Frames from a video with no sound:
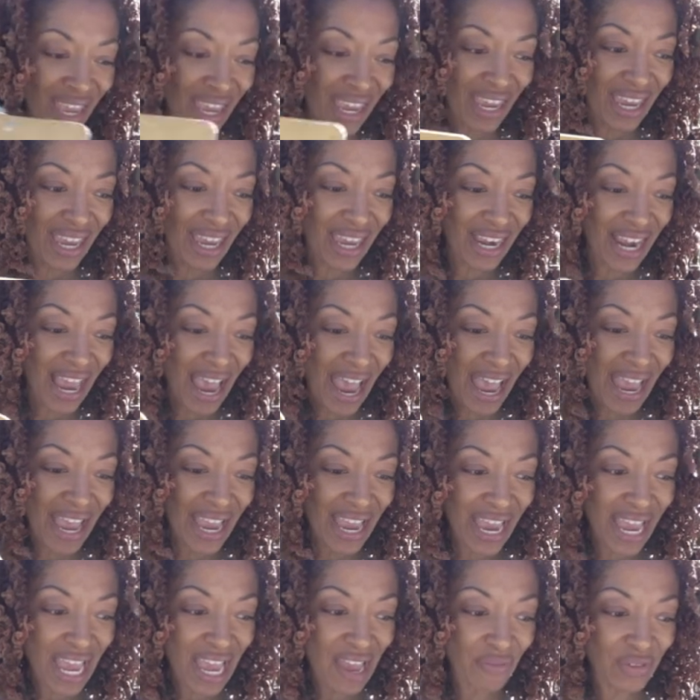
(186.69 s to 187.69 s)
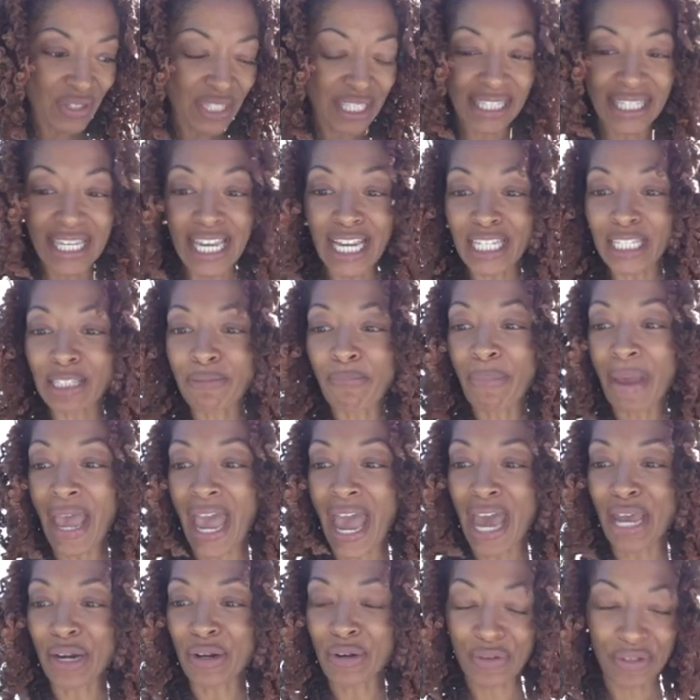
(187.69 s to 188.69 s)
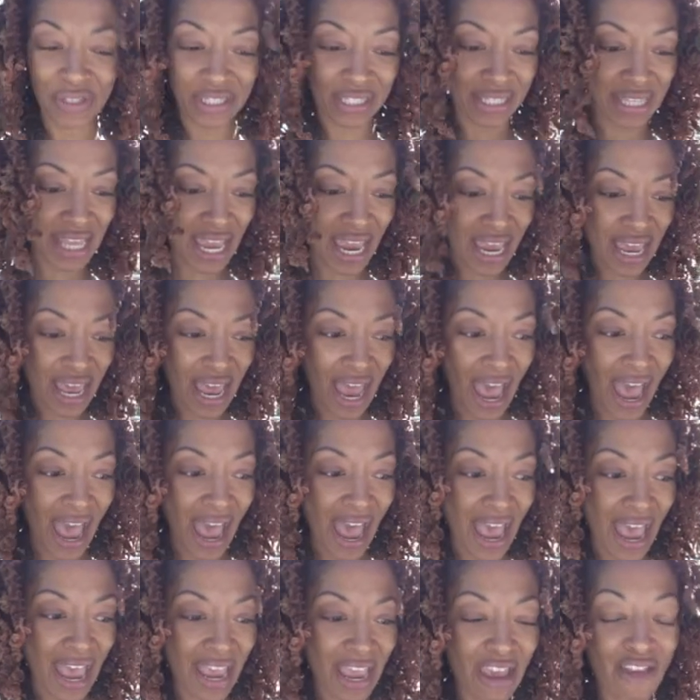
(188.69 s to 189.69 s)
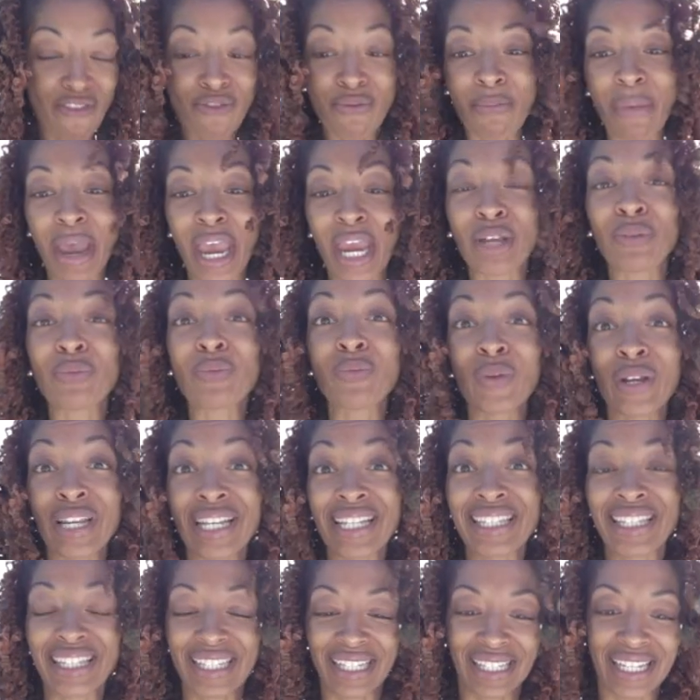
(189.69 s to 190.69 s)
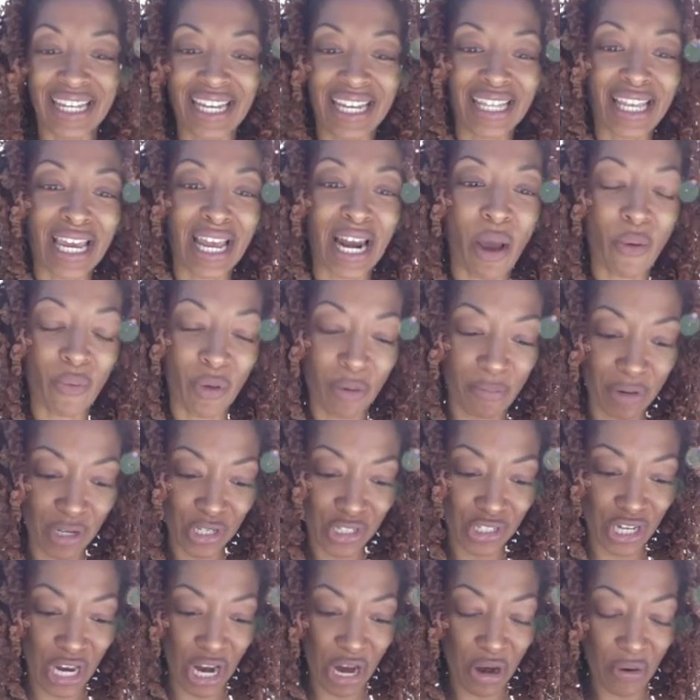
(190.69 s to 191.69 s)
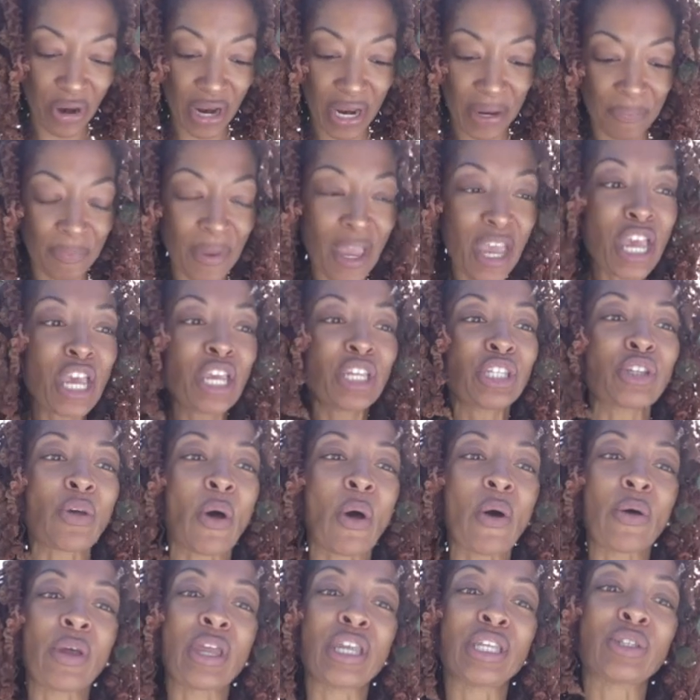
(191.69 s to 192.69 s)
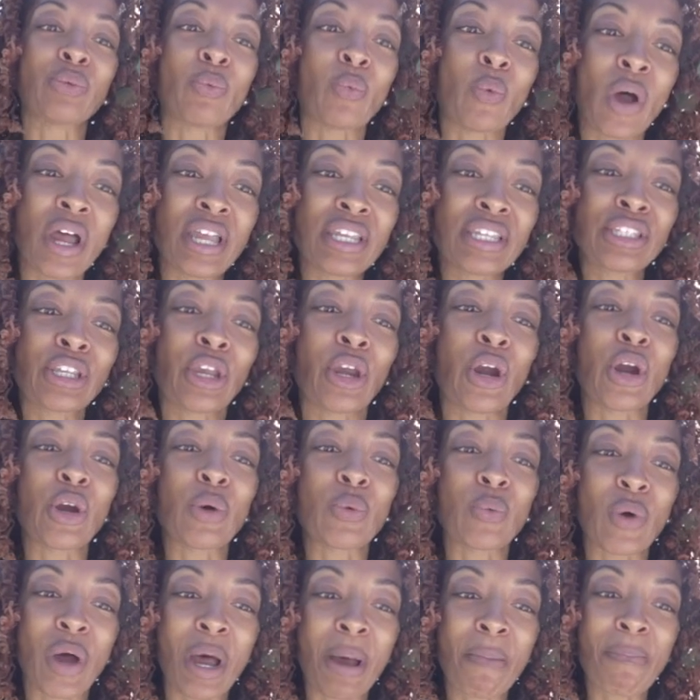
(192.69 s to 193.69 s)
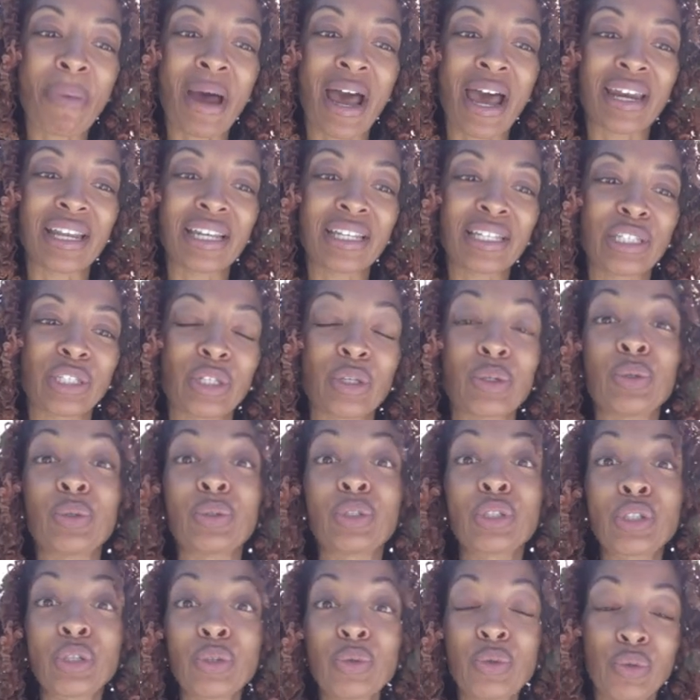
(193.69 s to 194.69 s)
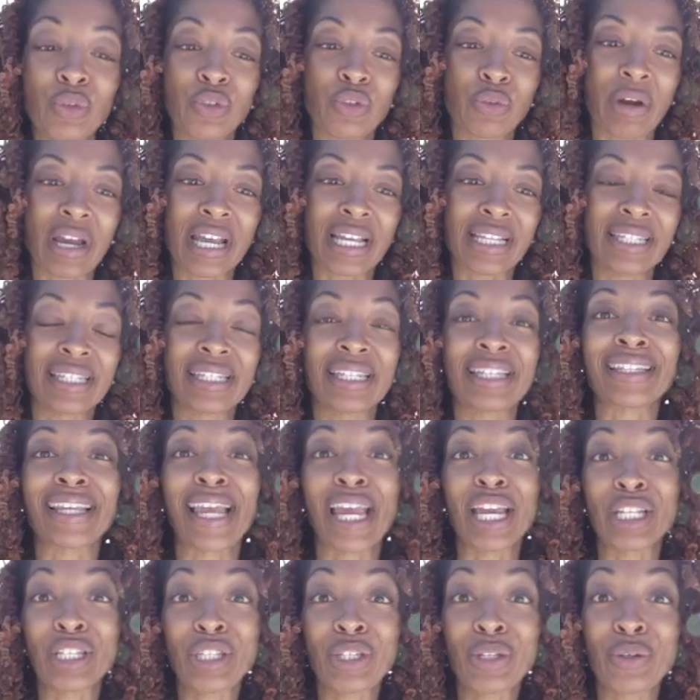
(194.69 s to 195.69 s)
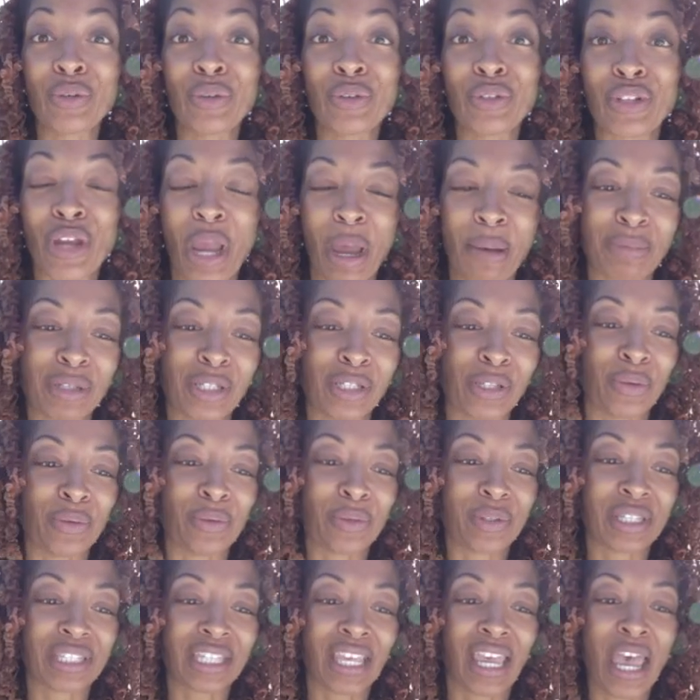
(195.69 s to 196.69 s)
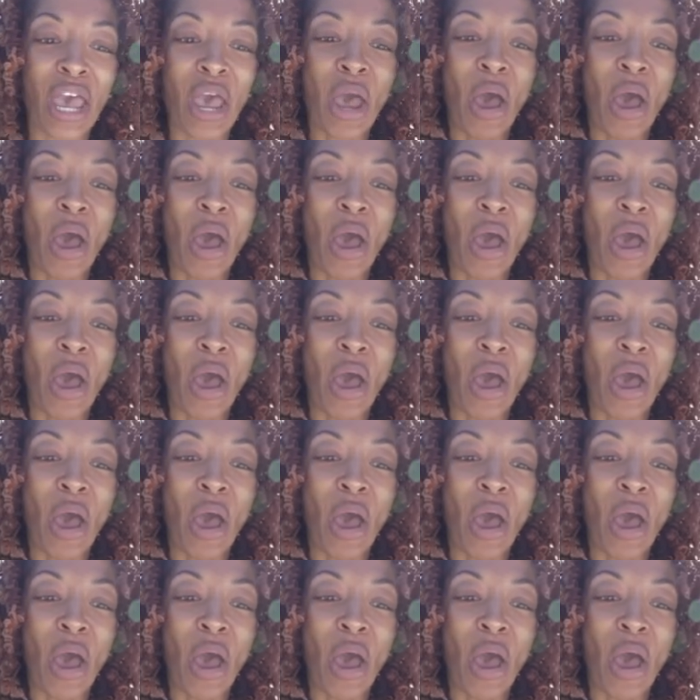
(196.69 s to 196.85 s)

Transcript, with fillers: and I have six patterns that I have made recently that I will be sharing. So it's one skirt, one bodysuit, two dresses, and two jumpsuits.